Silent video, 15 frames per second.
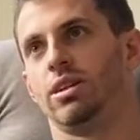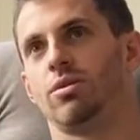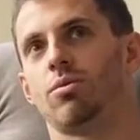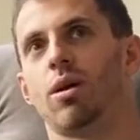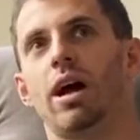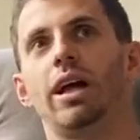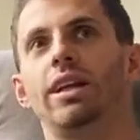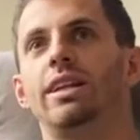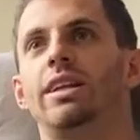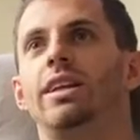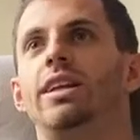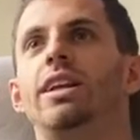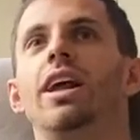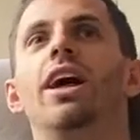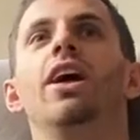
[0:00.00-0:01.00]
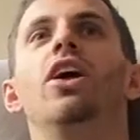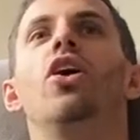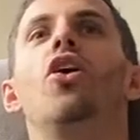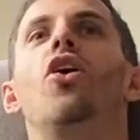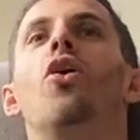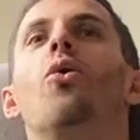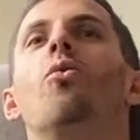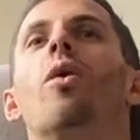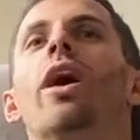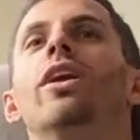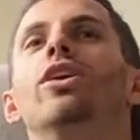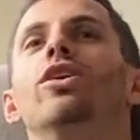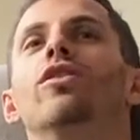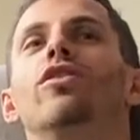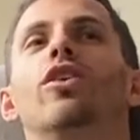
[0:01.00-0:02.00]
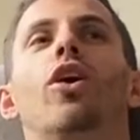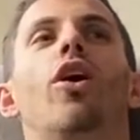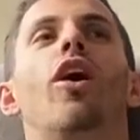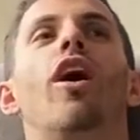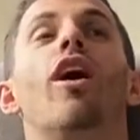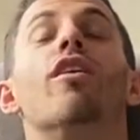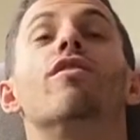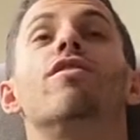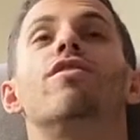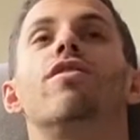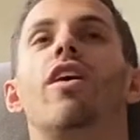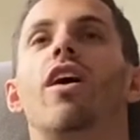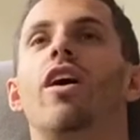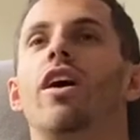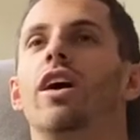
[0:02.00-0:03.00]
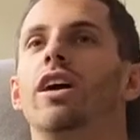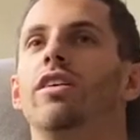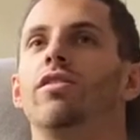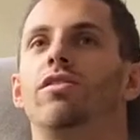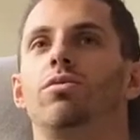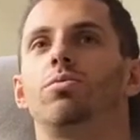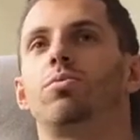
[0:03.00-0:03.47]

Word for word: Right. It's incredible. When you've got a five,